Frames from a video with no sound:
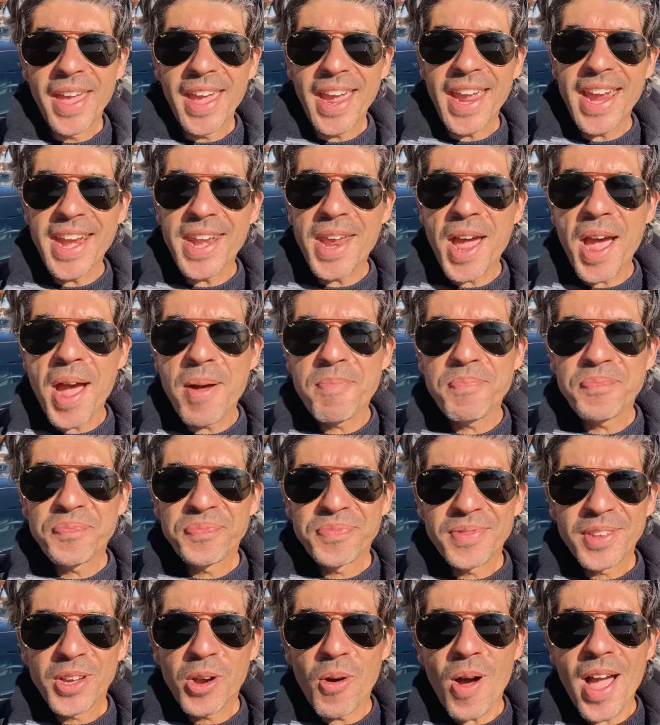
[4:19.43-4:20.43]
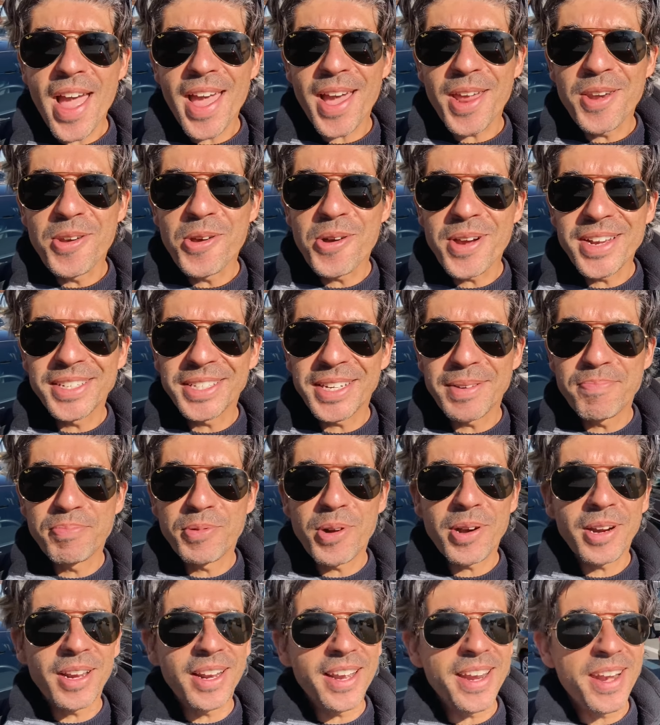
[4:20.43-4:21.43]
In quite a noisy
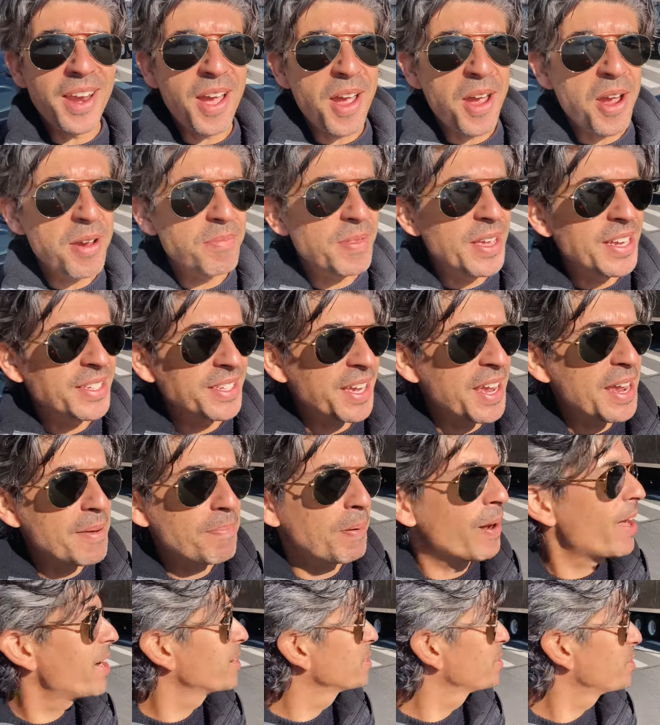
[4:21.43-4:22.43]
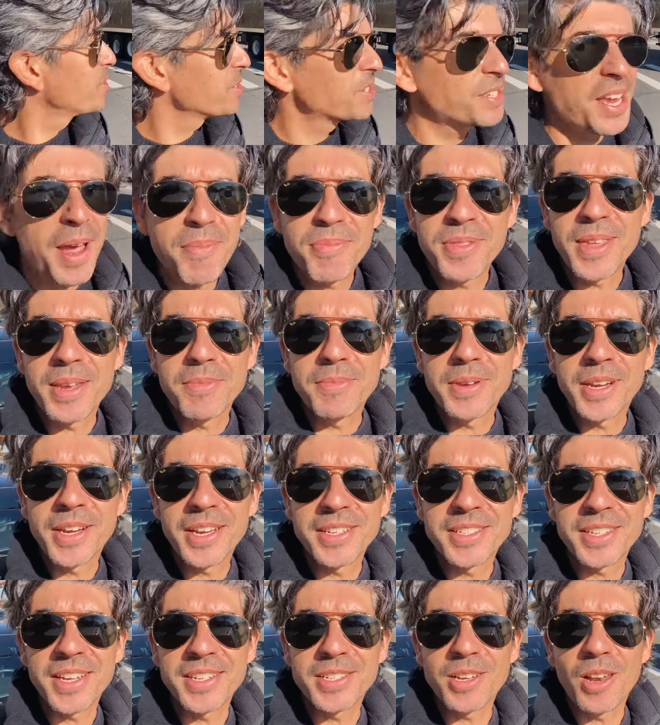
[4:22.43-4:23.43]
Brooklyn. I hope there's earplugs or something,
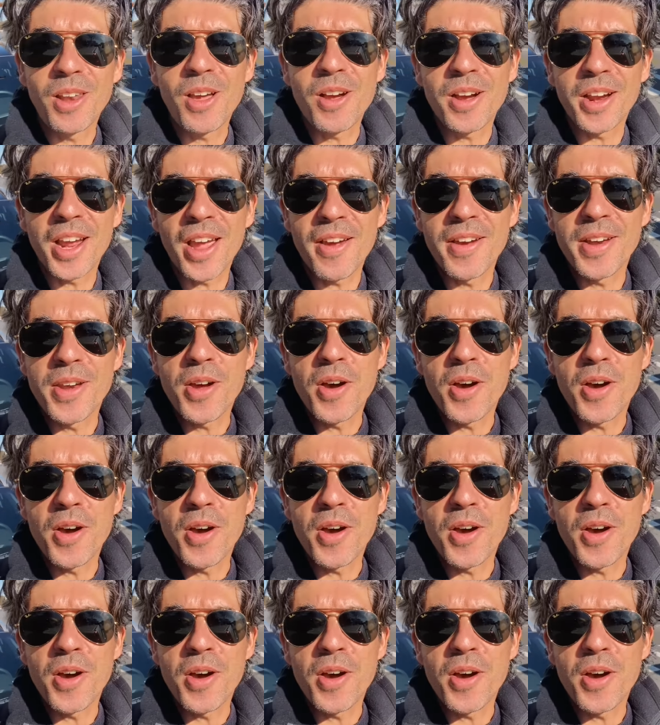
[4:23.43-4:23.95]
because there's a lot going